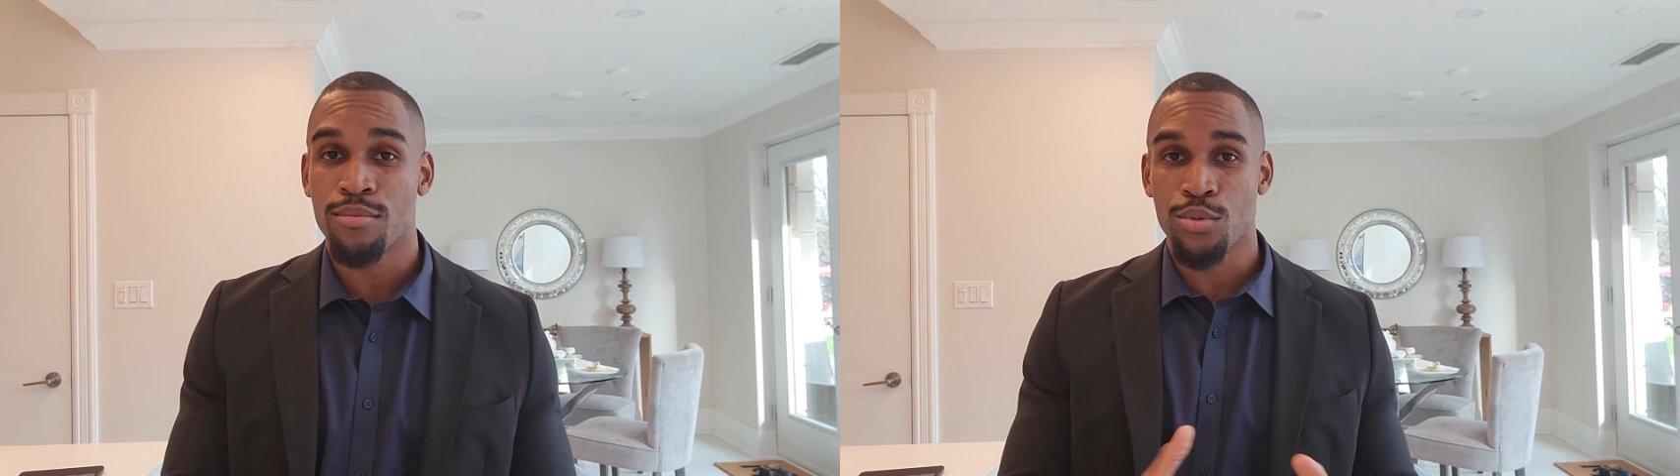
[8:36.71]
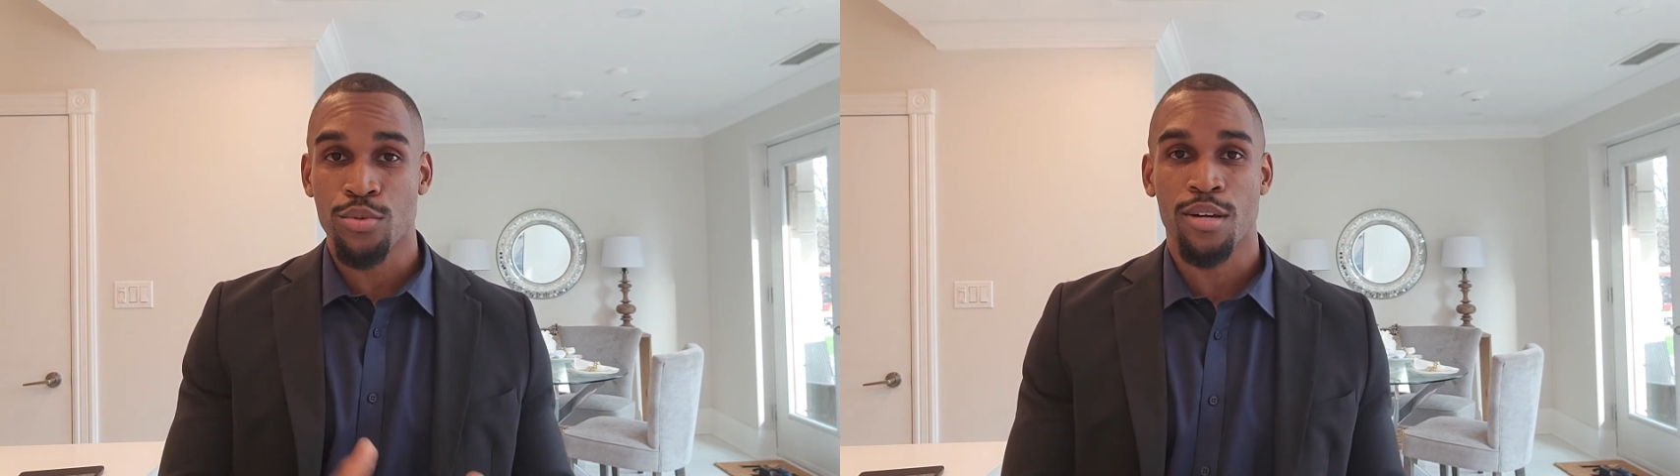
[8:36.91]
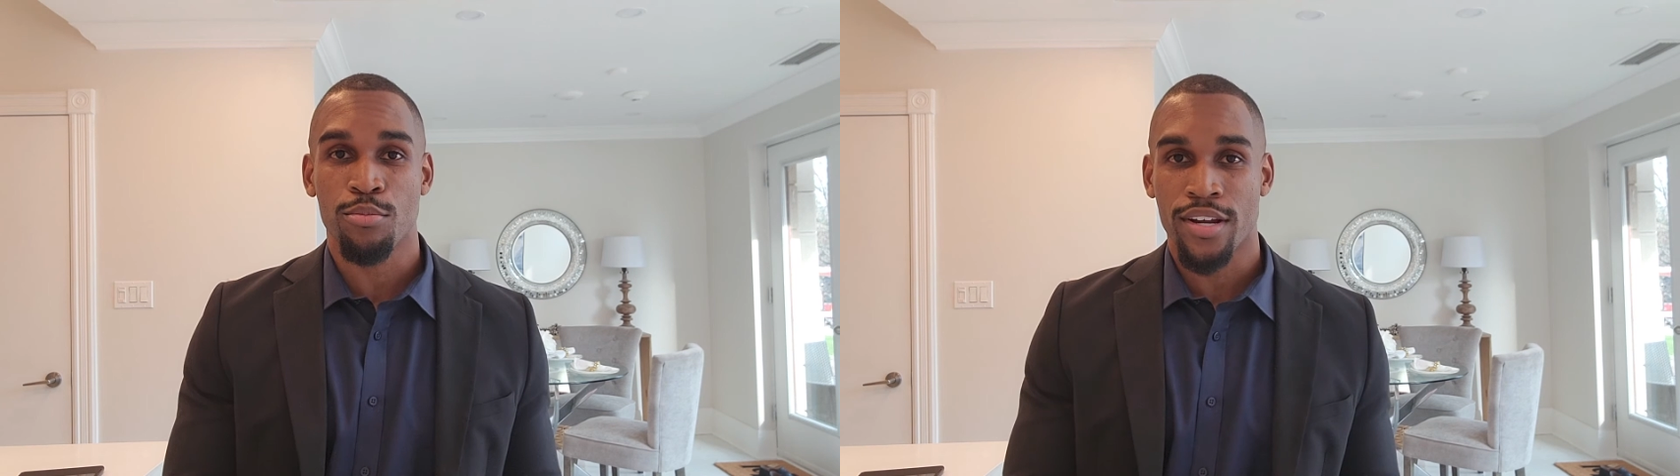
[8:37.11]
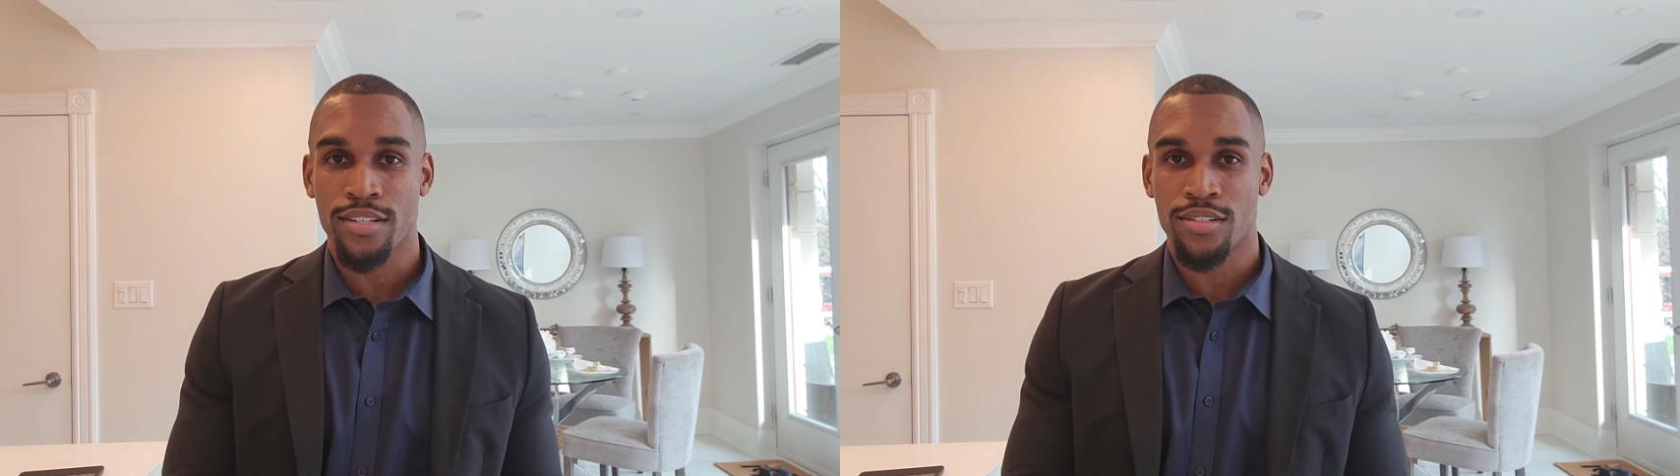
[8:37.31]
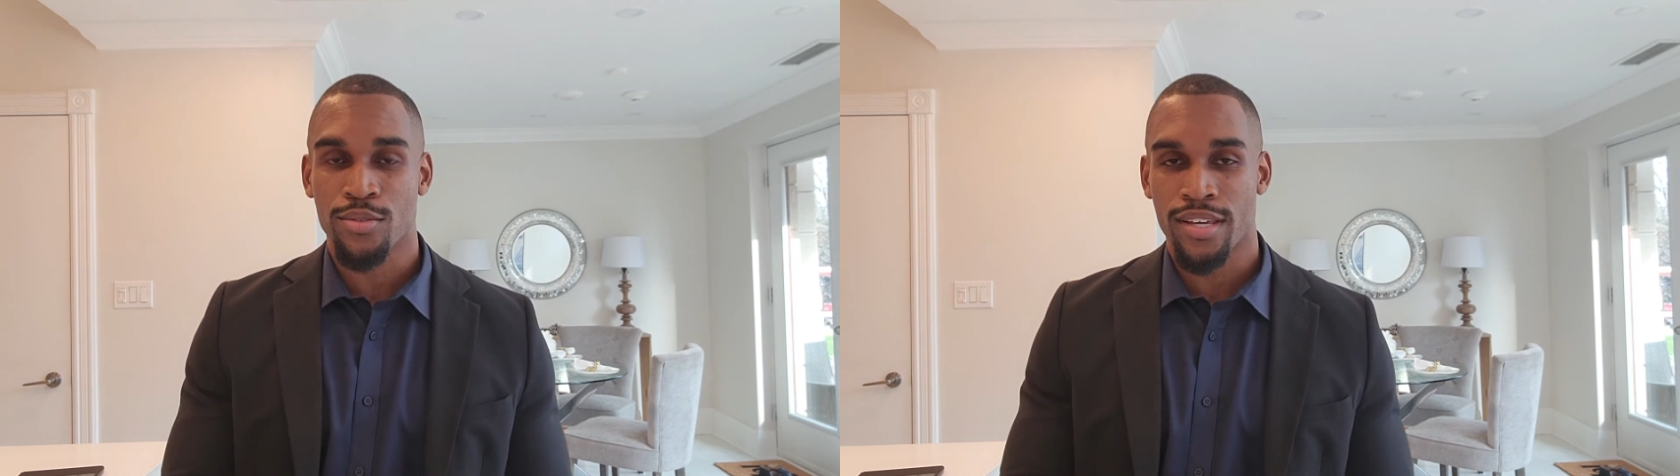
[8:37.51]
to the
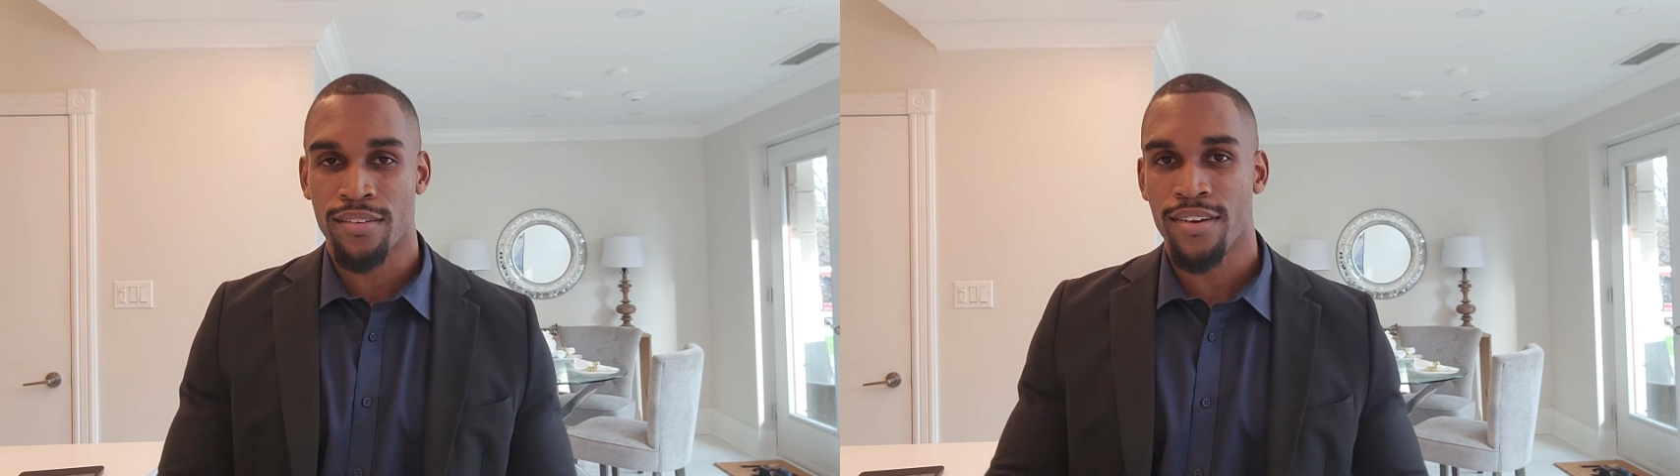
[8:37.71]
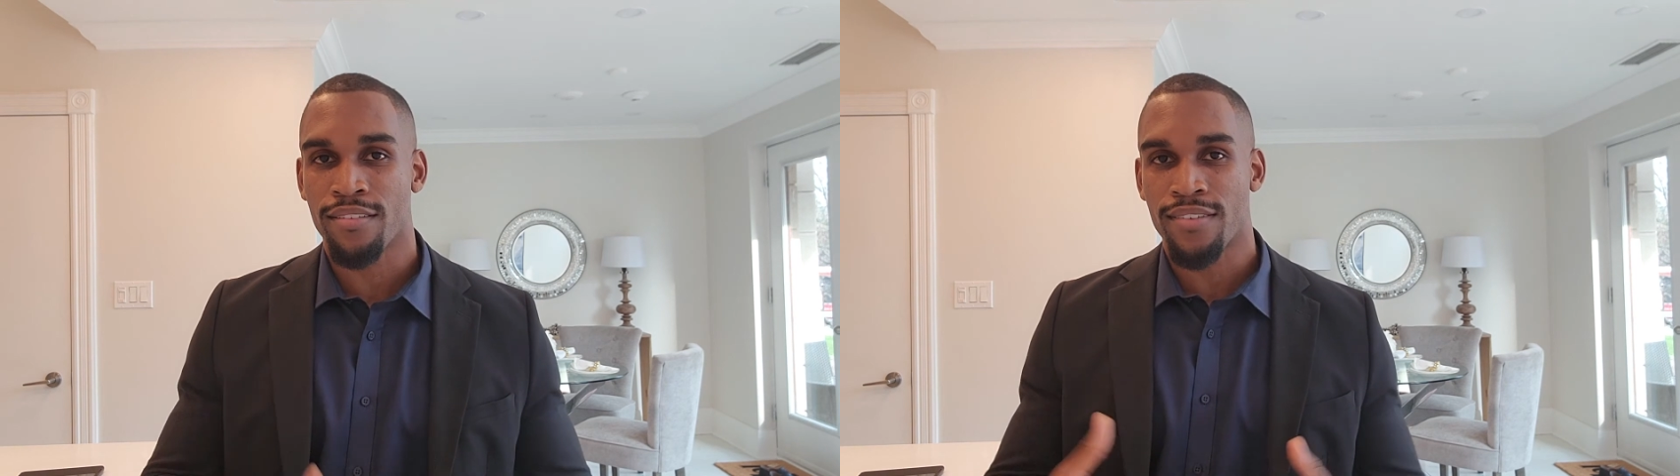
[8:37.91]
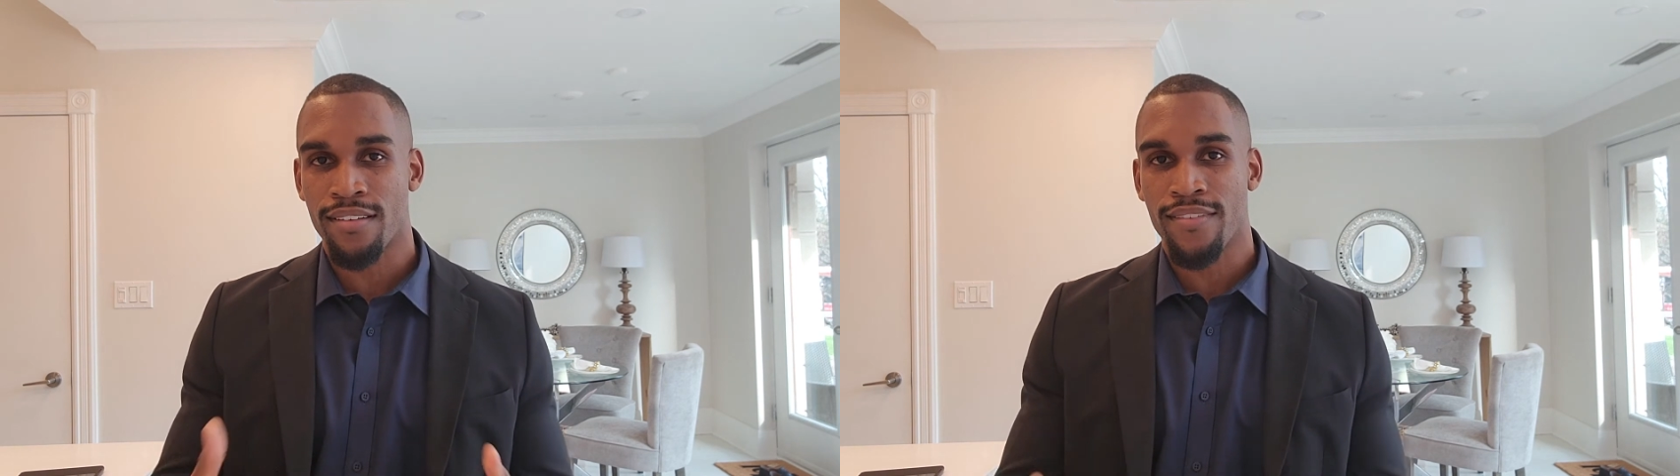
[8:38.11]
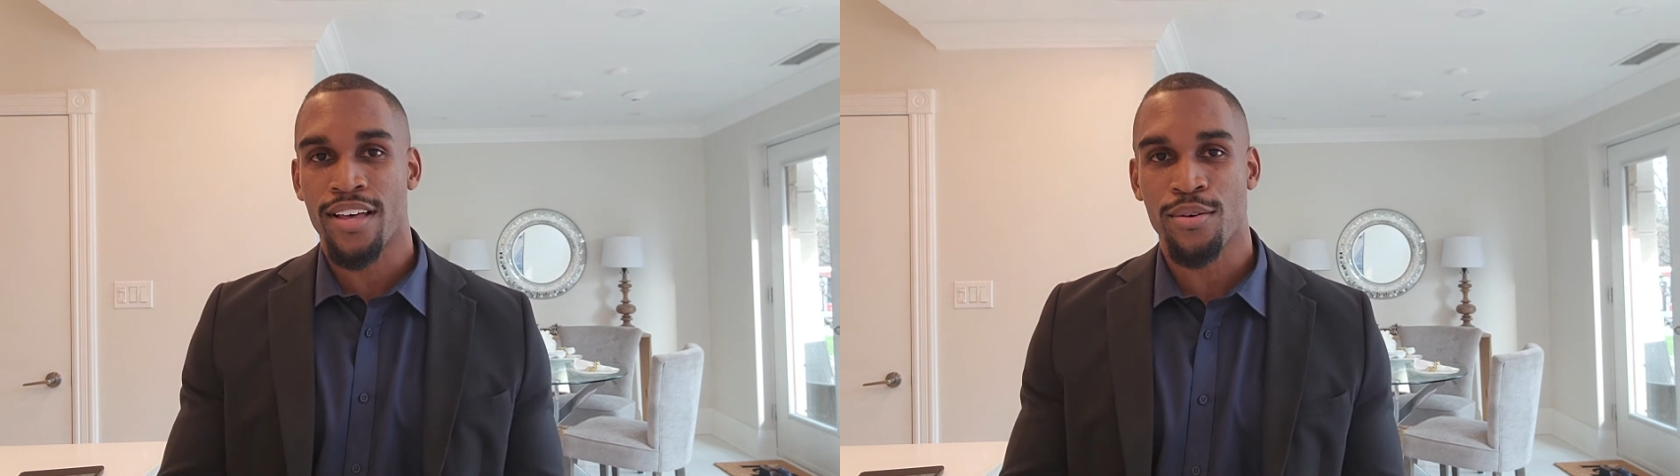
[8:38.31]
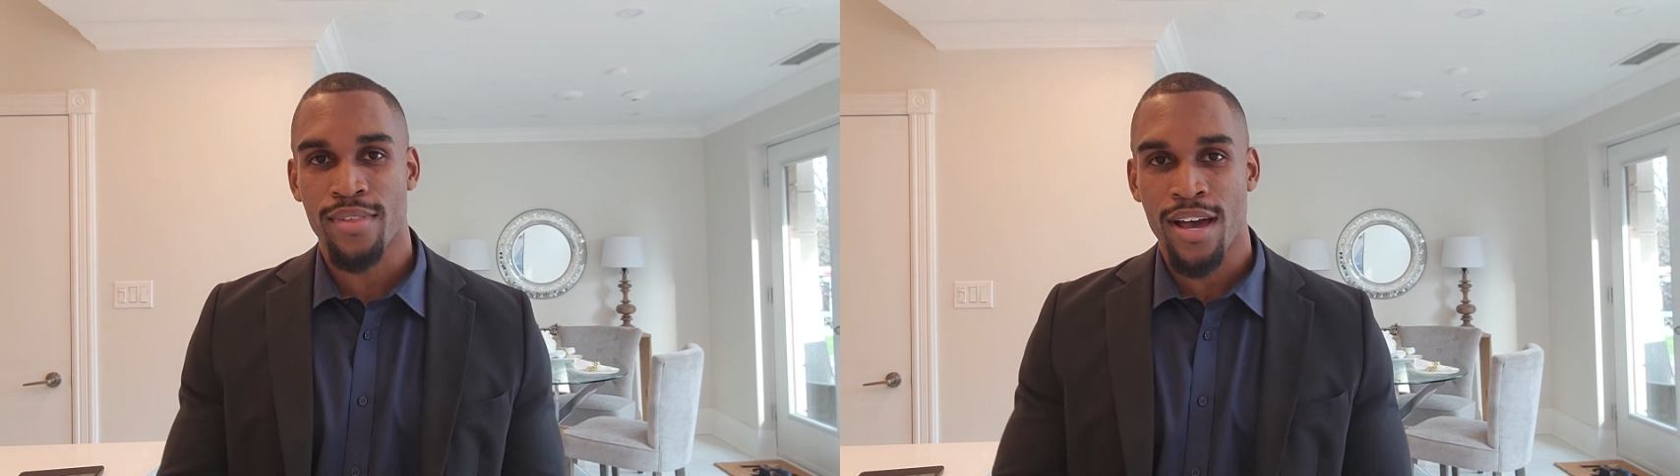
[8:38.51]
appraiser so they can verify
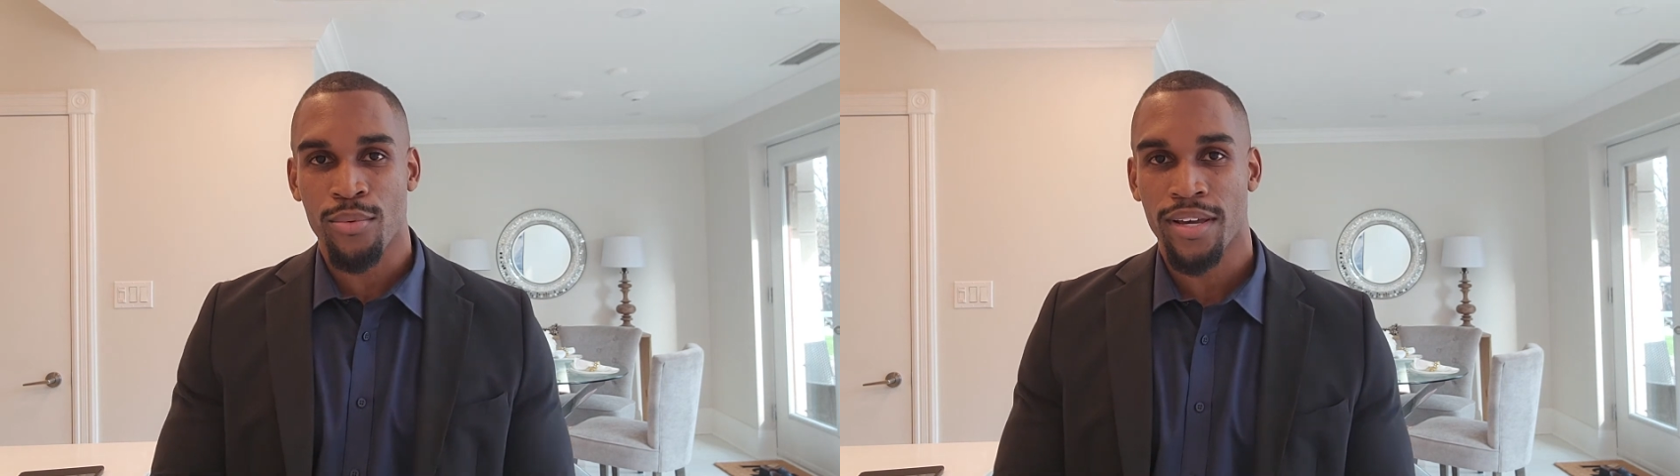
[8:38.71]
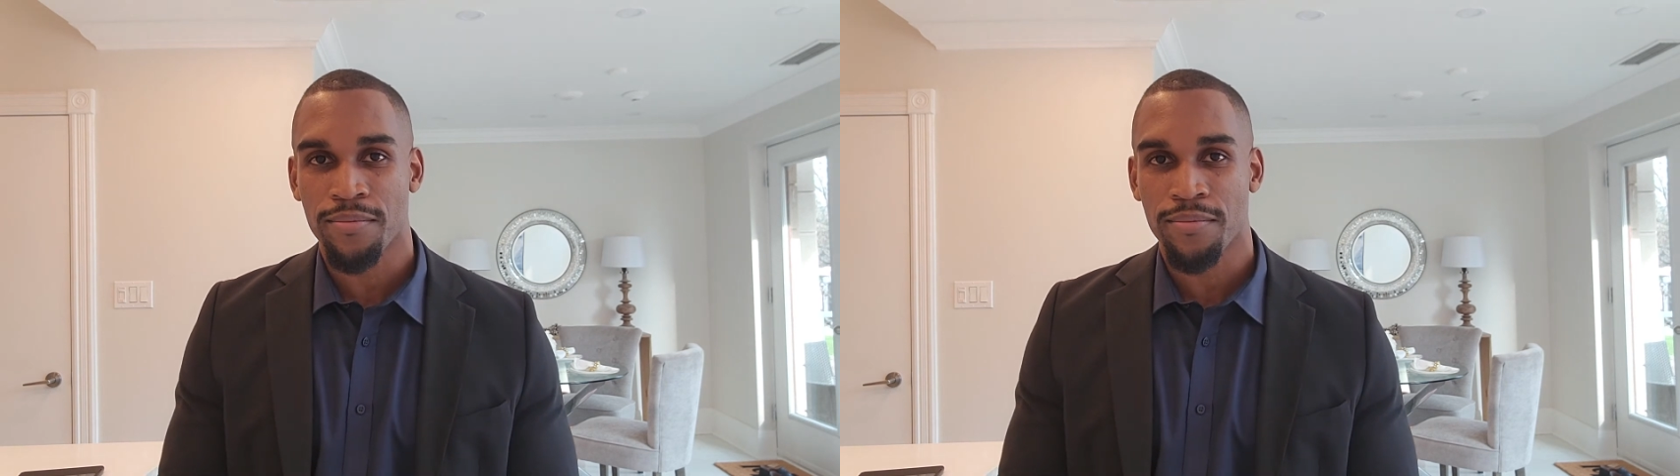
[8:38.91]
value that way.